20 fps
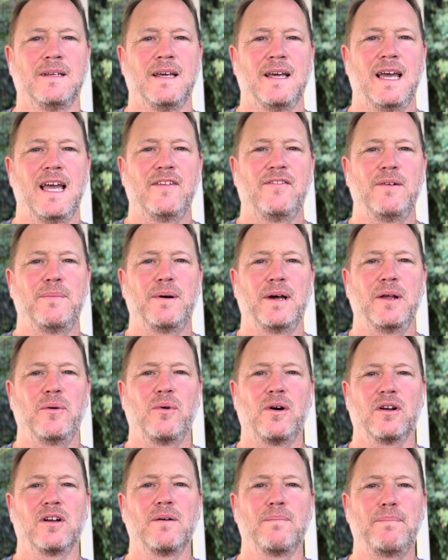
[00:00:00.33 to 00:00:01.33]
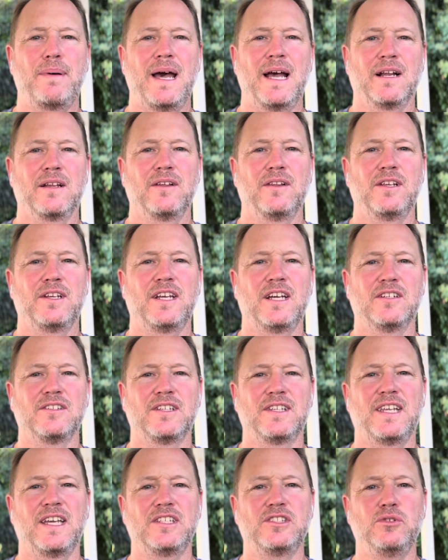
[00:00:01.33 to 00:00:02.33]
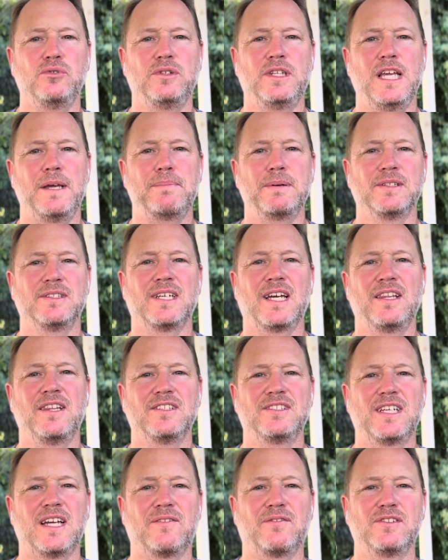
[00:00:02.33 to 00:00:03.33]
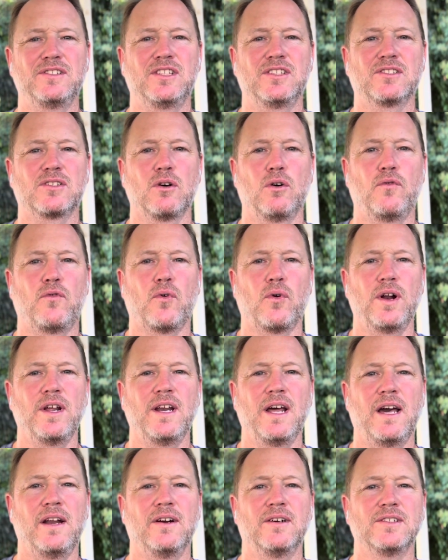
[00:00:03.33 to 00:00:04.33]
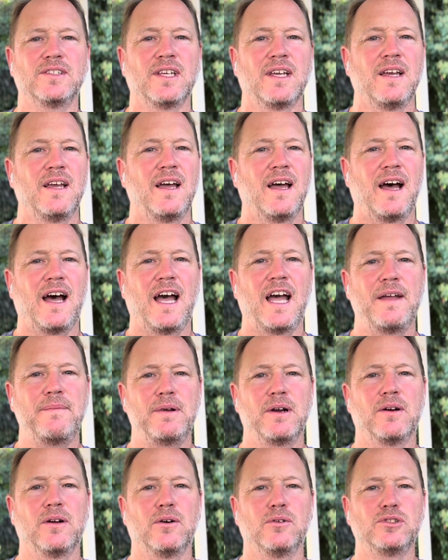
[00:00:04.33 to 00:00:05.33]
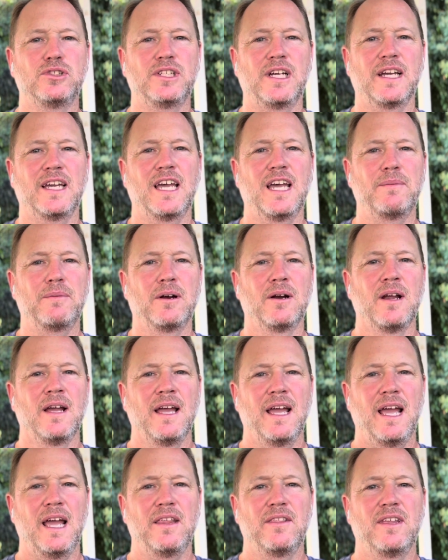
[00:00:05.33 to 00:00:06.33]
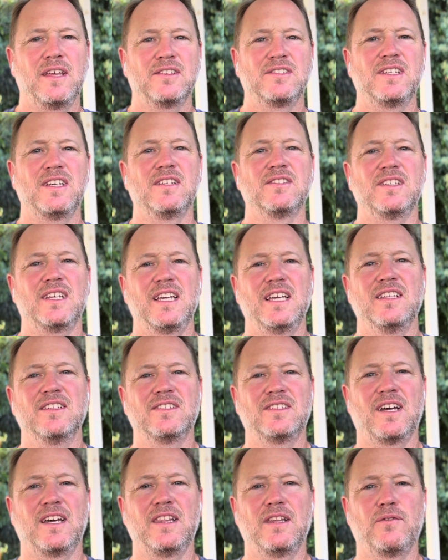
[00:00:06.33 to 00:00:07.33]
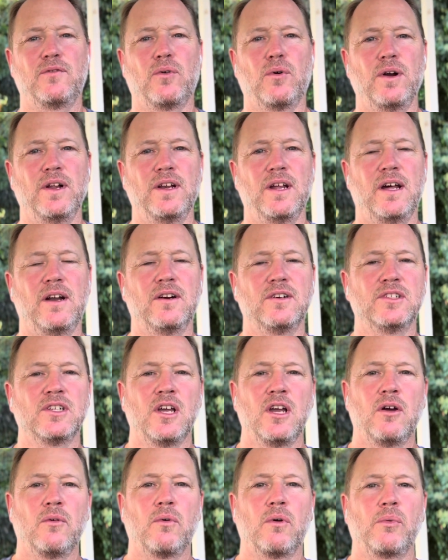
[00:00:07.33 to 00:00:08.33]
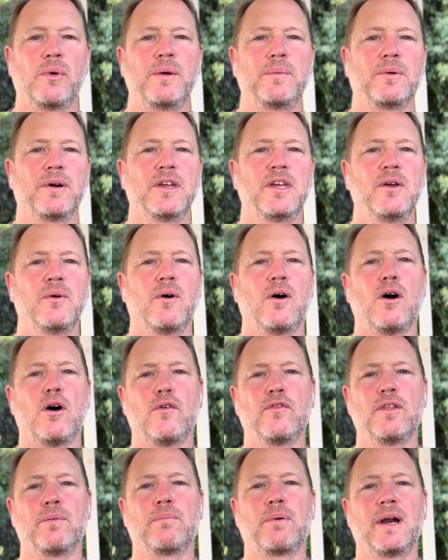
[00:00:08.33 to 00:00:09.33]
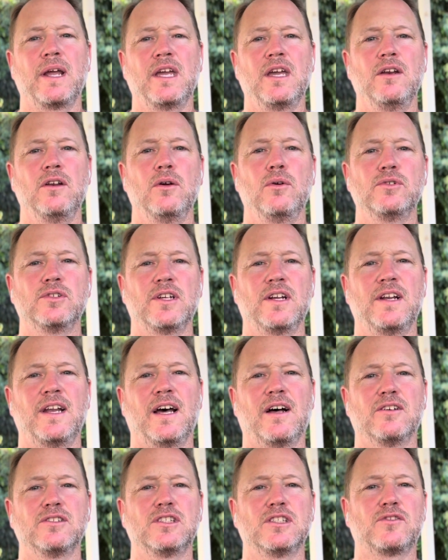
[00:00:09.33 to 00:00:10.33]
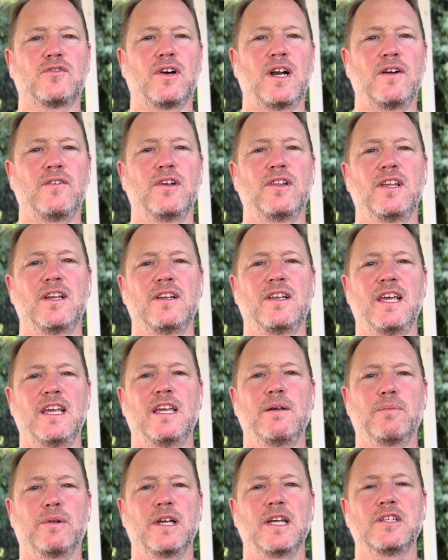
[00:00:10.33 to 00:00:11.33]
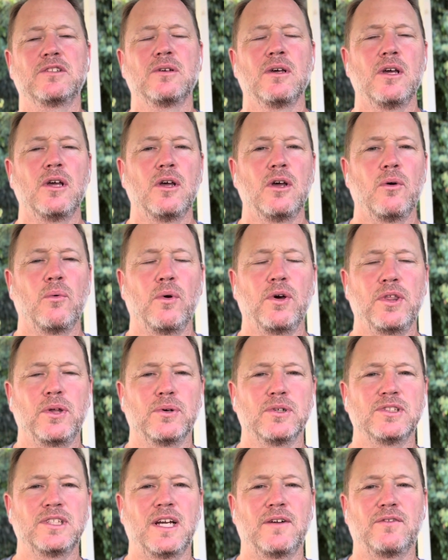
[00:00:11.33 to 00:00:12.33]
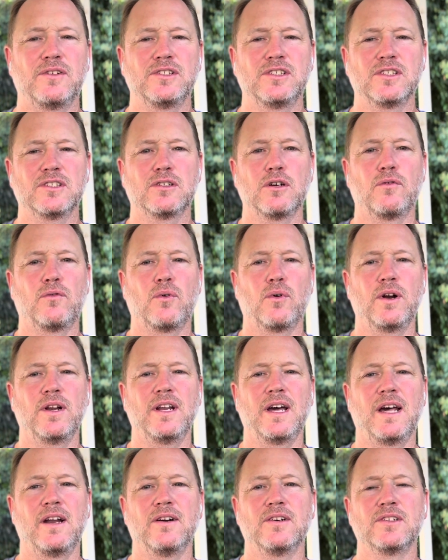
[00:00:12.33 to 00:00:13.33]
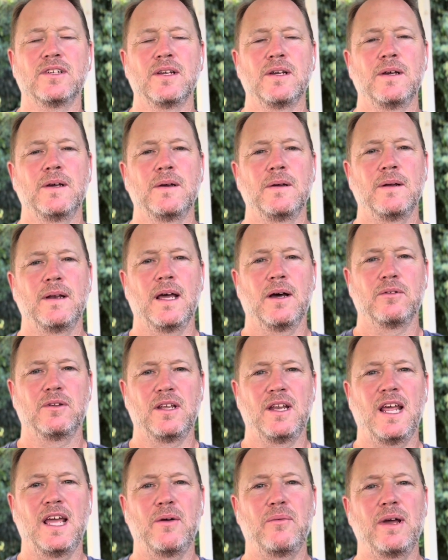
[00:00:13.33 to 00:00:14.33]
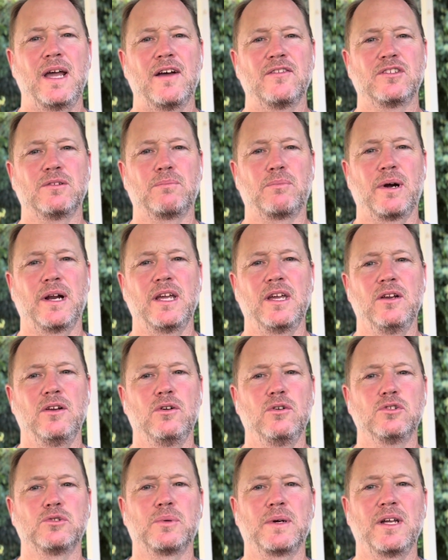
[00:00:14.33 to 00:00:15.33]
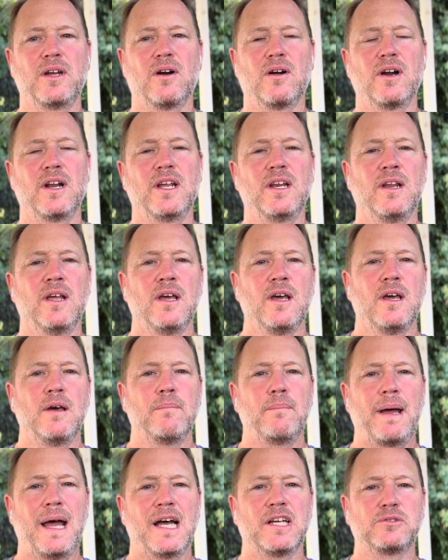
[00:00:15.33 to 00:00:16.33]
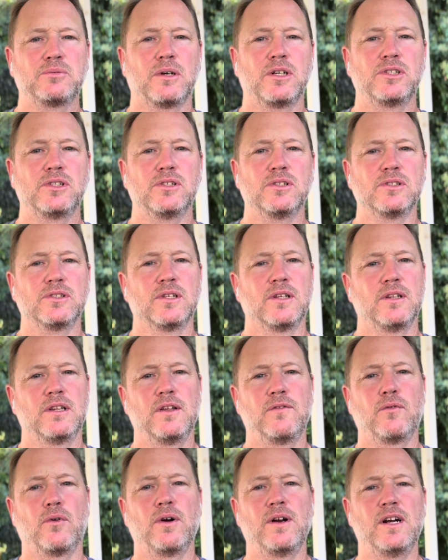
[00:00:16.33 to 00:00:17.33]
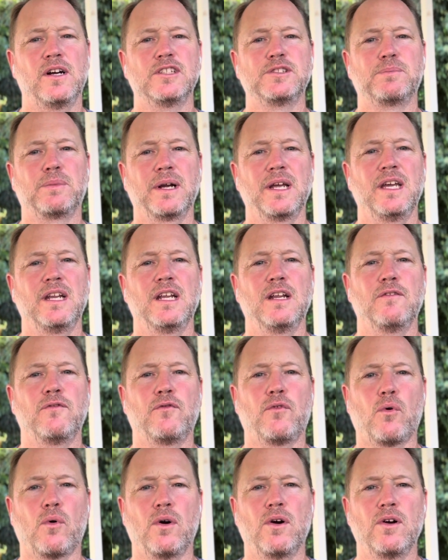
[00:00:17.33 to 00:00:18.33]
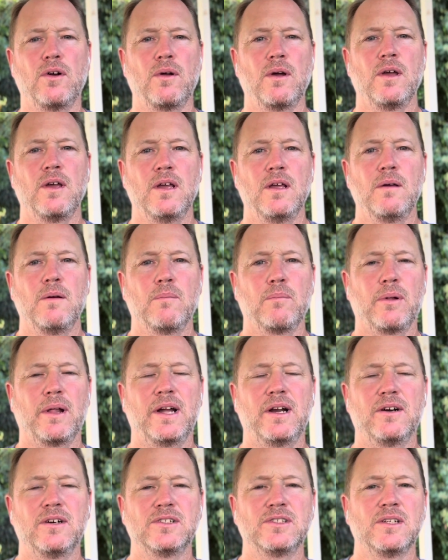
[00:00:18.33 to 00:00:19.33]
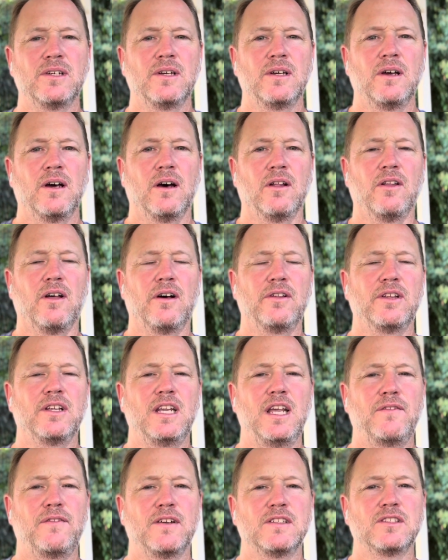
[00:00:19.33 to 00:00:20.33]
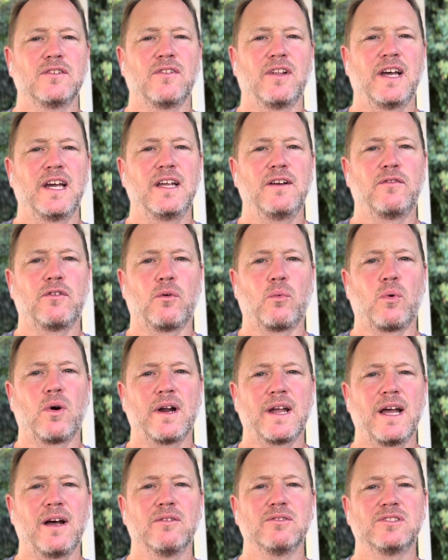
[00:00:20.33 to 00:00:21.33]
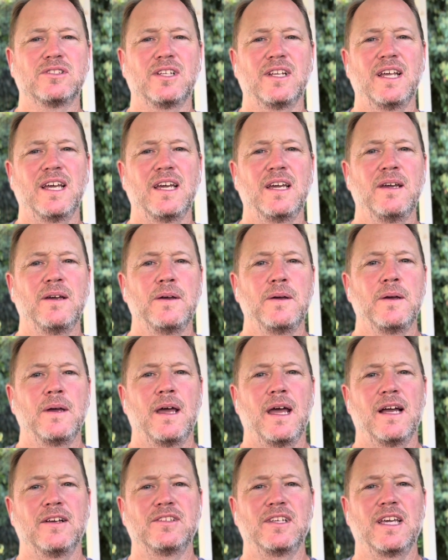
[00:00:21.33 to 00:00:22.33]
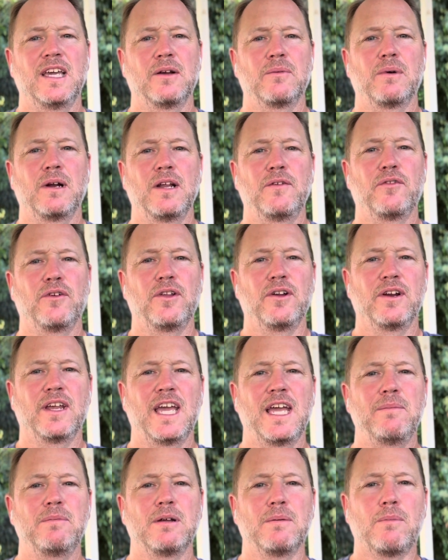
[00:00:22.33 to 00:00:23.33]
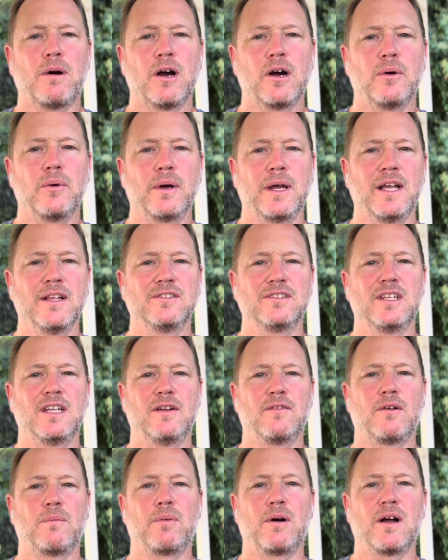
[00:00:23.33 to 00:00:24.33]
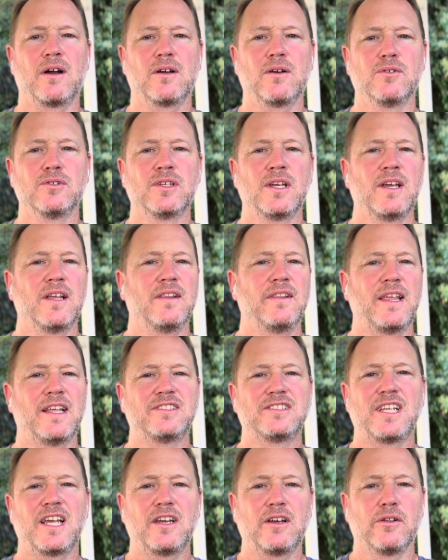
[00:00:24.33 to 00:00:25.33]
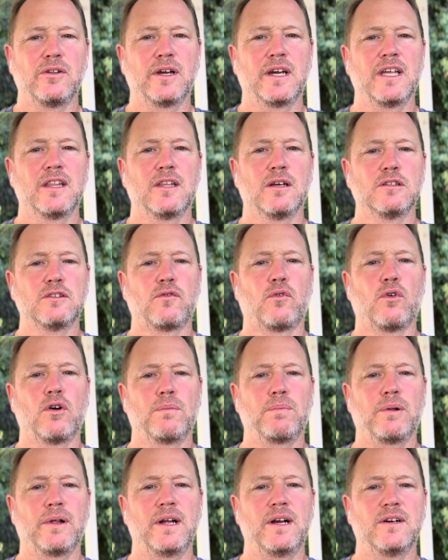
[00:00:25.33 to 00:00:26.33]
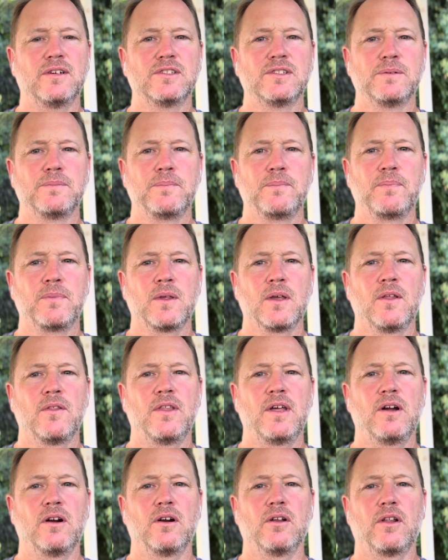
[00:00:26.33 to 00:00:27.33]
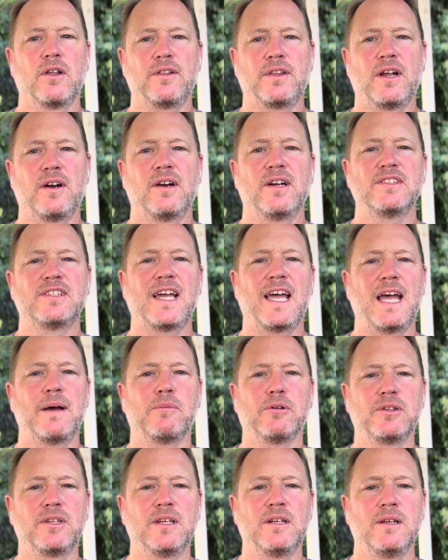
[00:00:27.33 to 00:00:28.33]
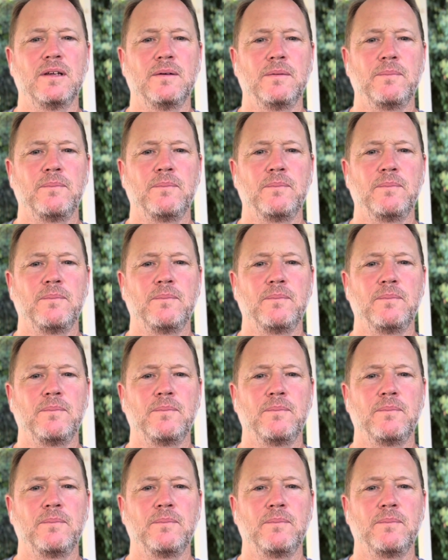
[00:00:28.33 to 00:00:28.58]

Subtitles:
Hey everybody, welcome back to the channel that takes you deep inside the San Francisco 49ers. I am your host, Jack Hammer, and this is Inside the 49ers, where we bring you all of the breaking news and analysis for everything taking place with your San Francisco 49ers. Now, today we have some breaking news regarding pass rushers. The 49ers bringing in four players along the defensive line for workouts today as they get ready for their game tomorrow against the Denver Broncos. Let's take a look at those four players. They are Ladarius Hamilton,